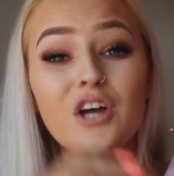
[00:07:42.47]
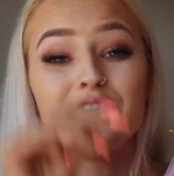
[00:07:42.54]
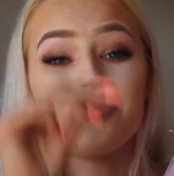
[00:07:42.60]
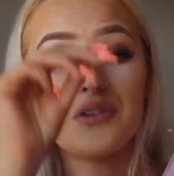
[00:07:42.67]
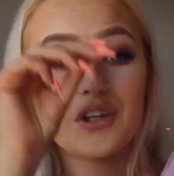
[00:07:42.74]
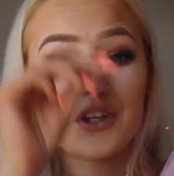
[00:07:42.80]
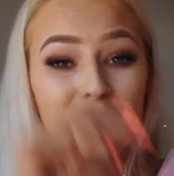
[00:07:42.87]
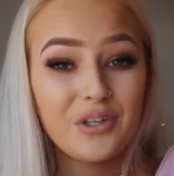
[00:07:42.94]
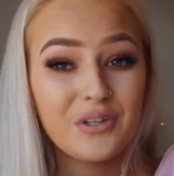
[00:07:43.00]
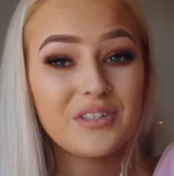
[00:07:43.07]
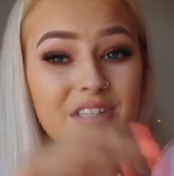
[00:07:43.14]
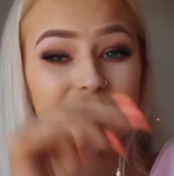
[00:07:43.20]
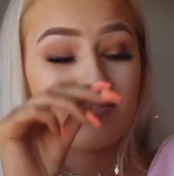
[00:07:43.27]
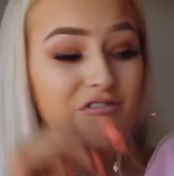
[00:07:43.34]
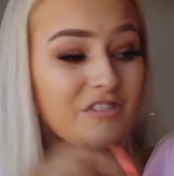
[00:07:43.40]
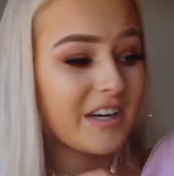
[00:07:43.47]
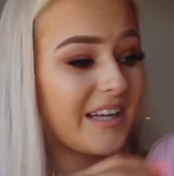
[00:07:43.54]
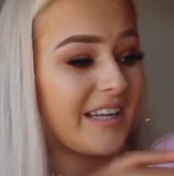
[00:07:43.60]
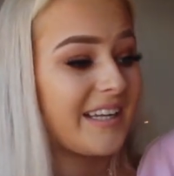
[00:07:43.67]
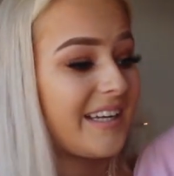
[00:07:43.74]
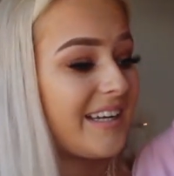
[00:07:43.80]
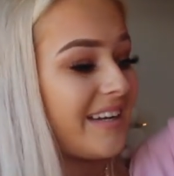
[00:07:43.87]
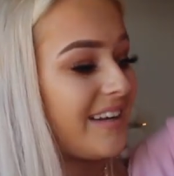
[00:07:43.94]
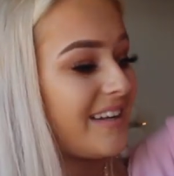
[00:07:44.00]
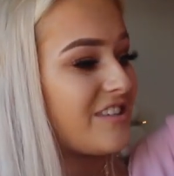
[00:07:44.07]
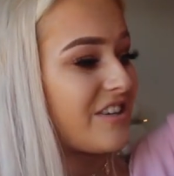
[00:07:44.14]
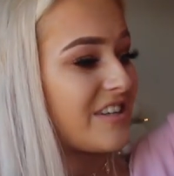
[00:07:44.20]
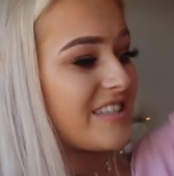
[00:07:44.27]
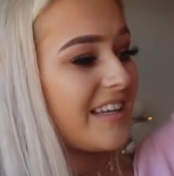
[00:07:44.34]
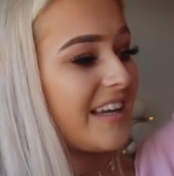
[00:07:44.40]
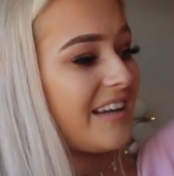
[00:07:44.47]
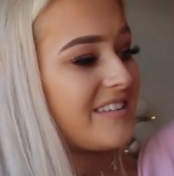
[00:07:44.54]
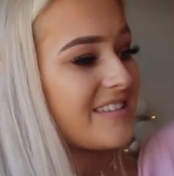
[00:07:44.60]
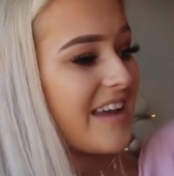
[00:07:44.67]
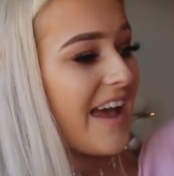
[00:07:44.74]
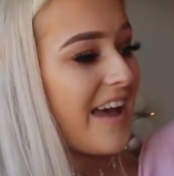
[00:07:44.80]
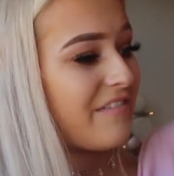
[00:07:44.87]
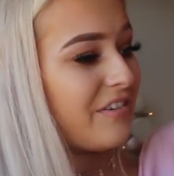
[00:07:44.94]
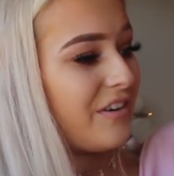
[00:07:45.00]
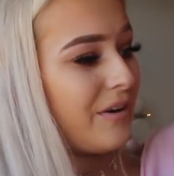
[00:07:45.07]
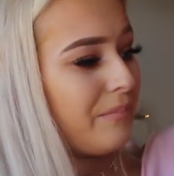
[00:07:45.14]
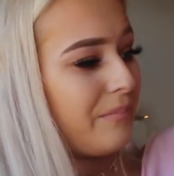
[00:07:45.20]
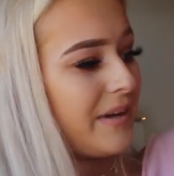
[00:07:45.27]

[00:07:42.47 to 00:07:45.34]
do the cutest freaking dressing gowns ever.